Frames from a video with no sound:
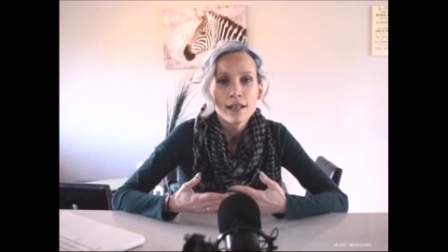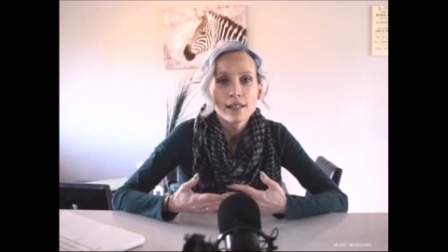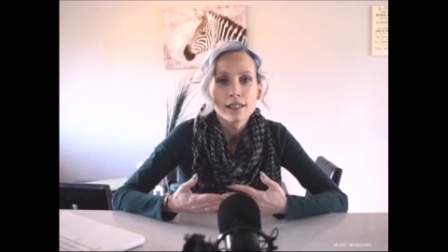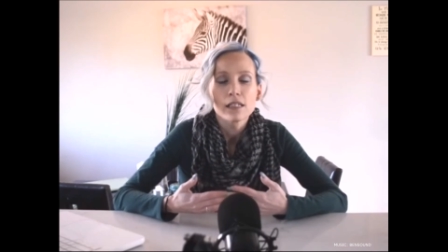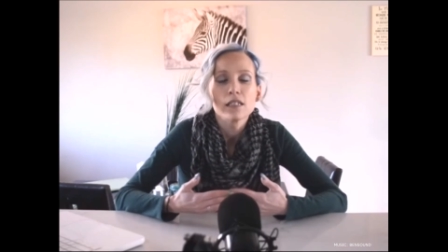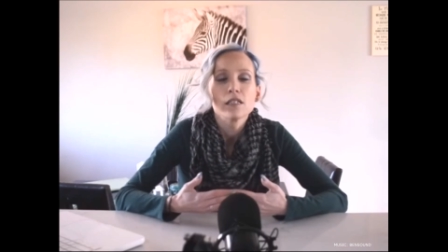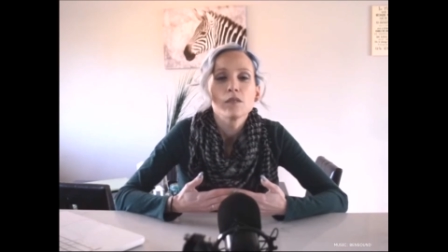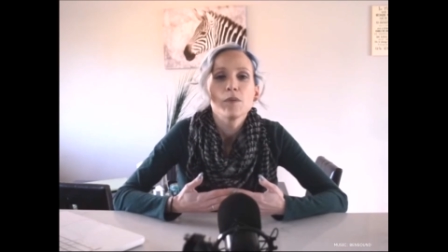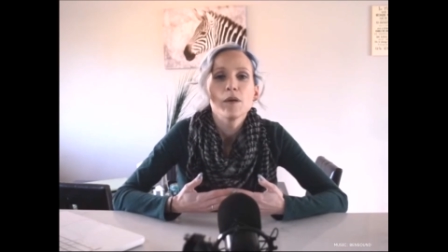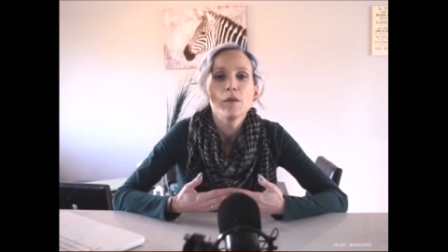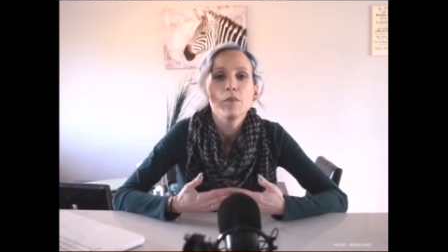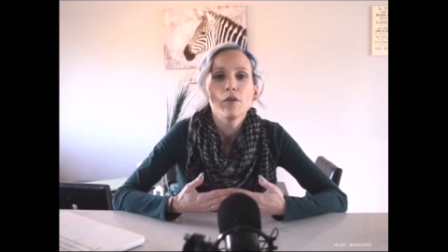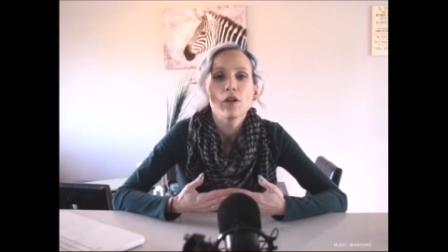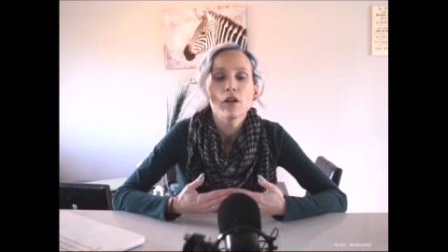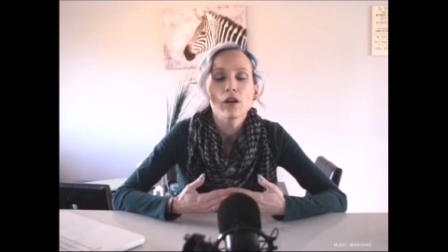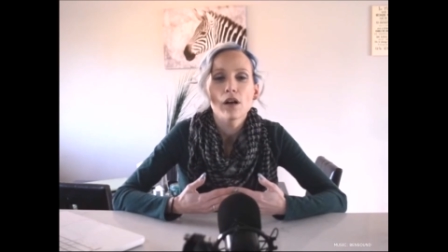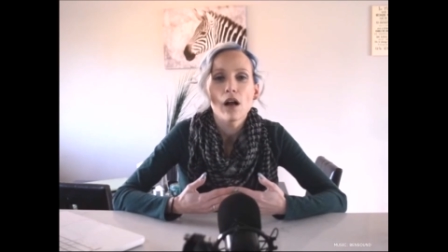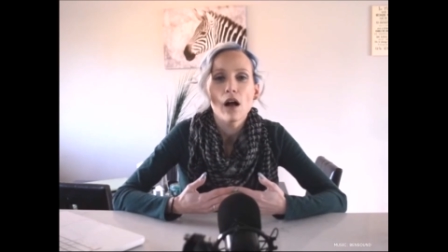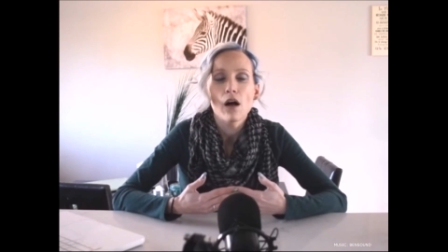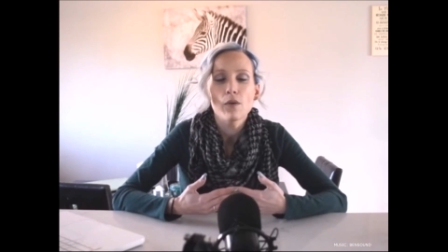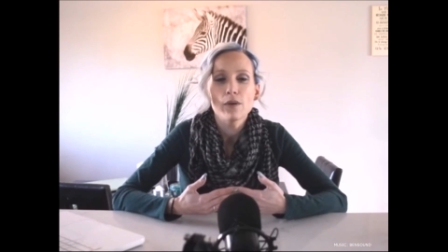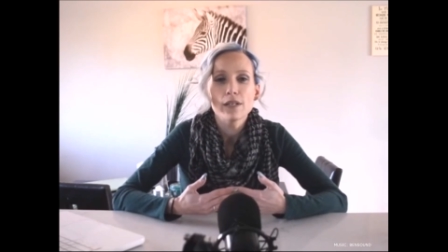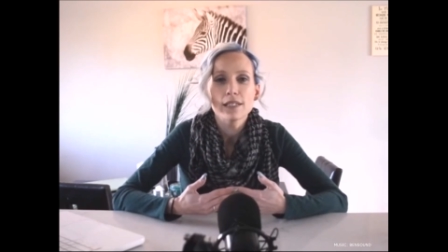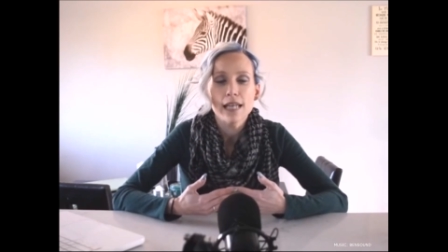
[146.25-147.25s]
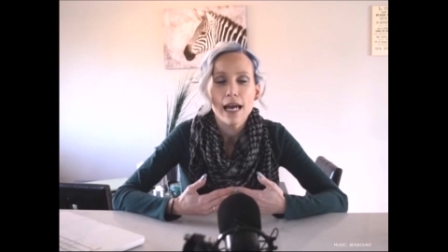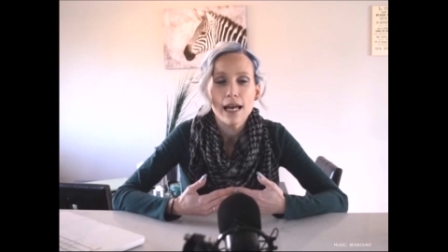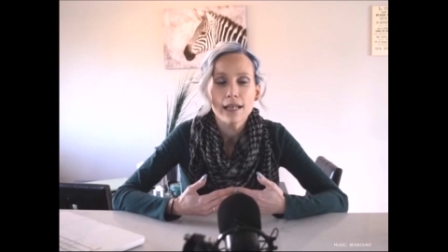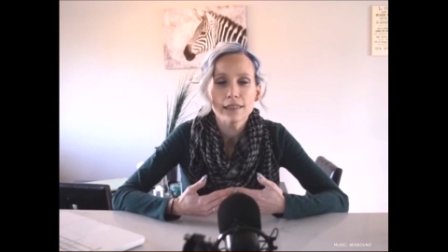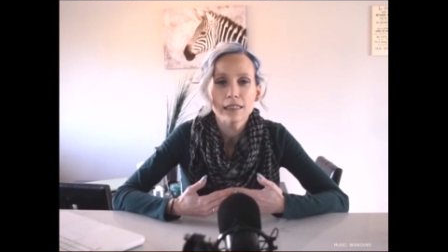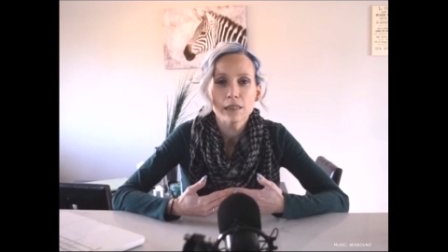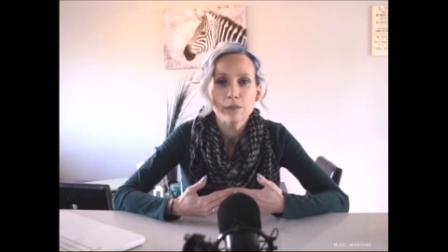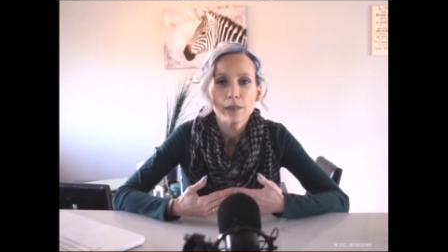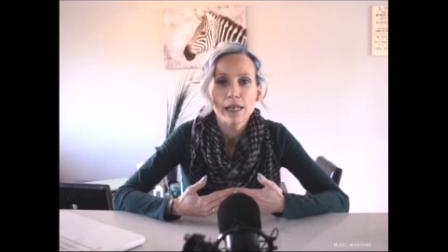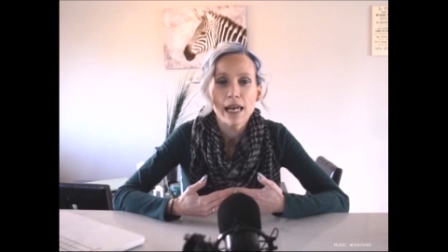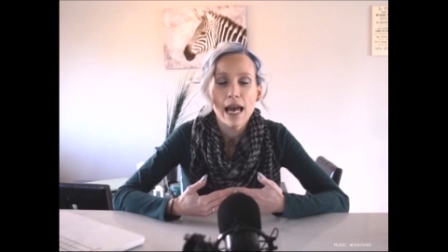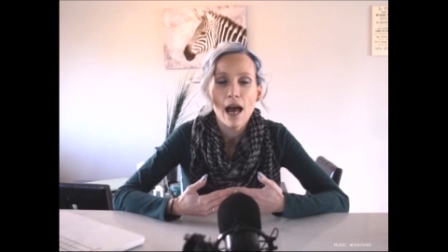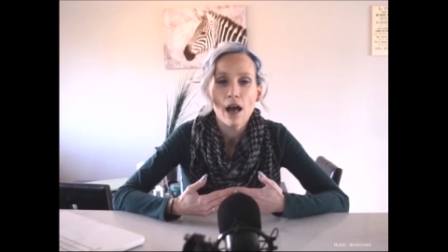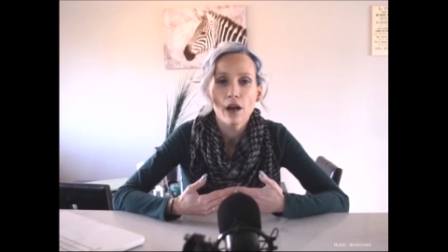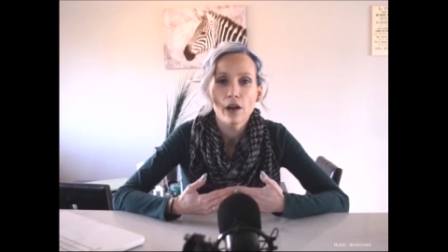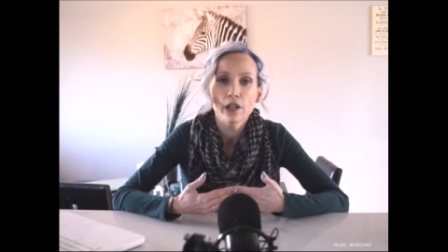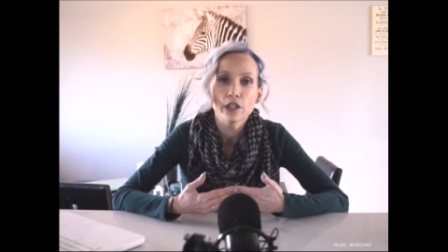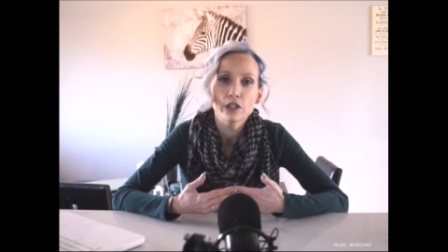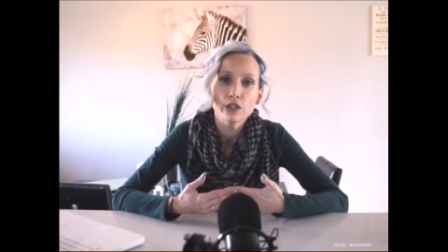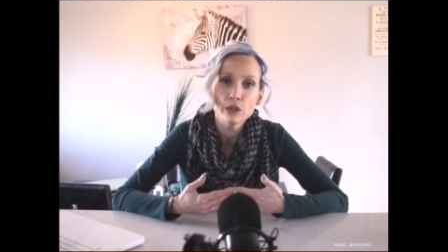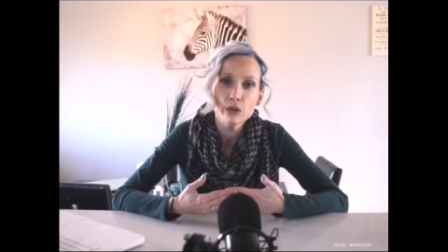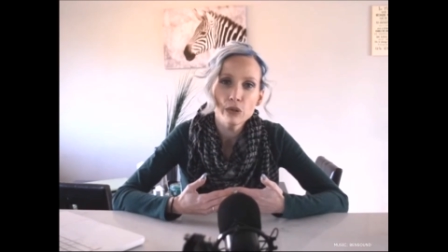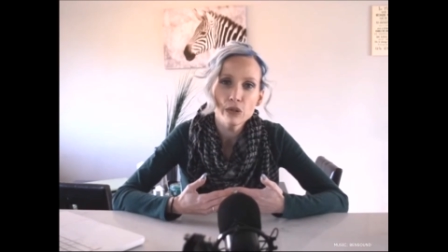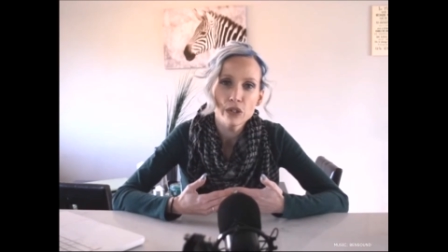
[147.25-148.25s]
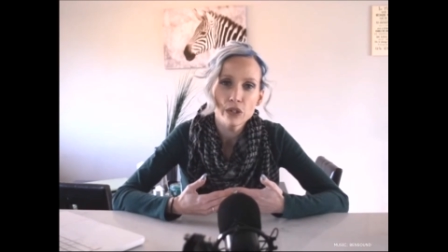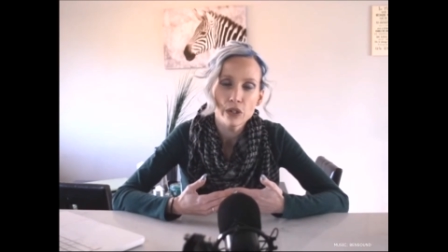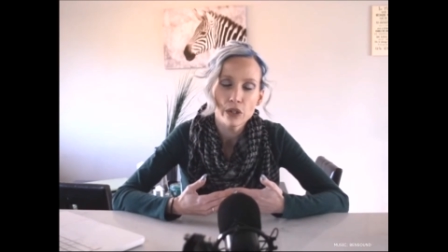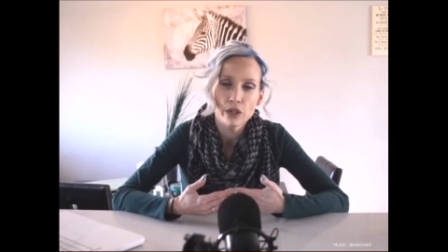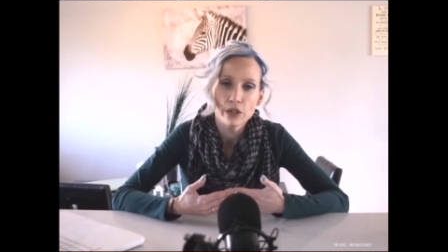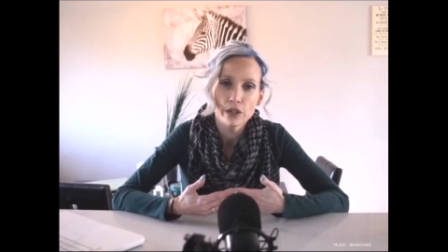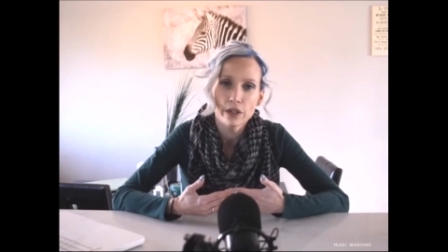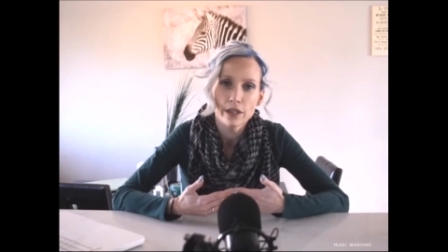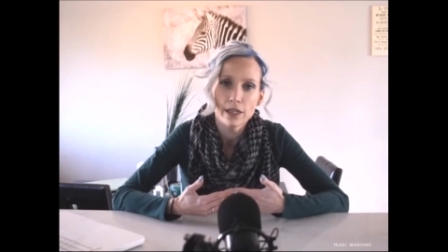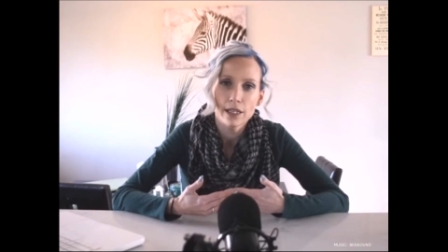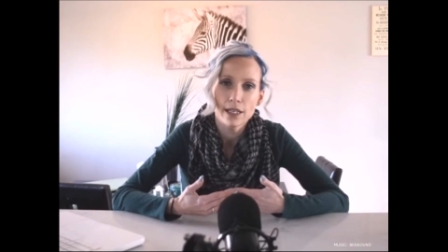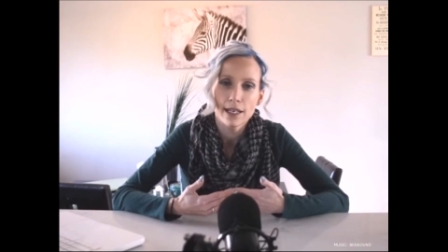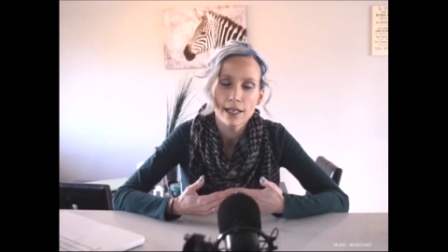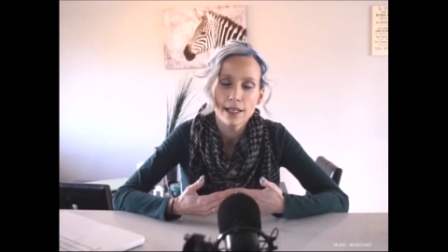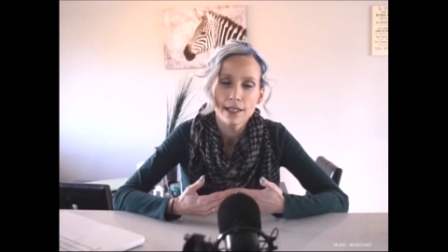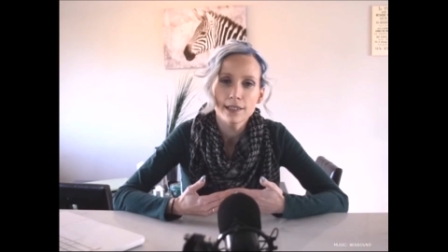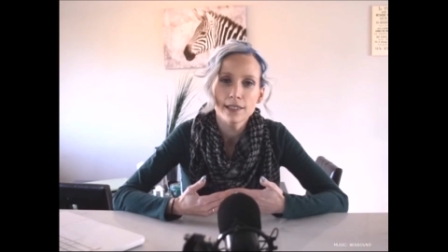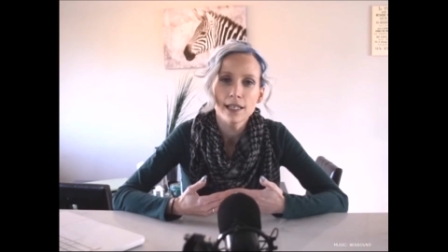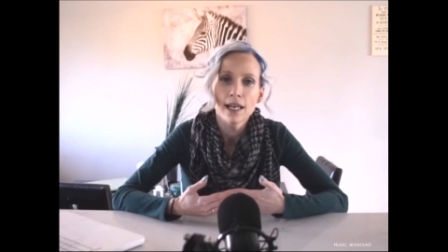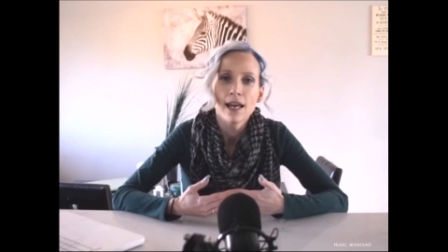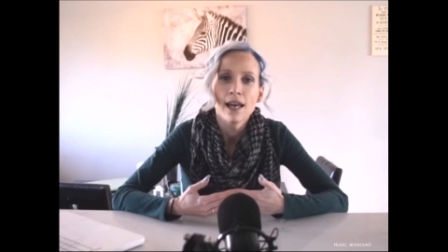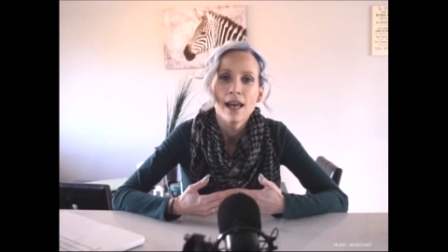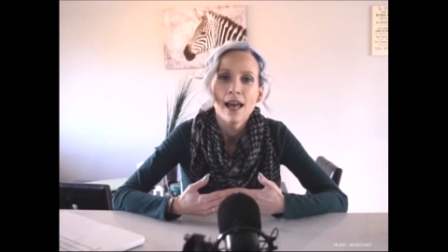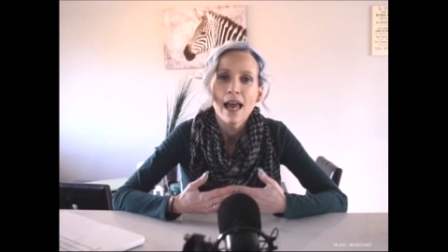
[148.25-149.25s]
since people are always asking me how to do certain things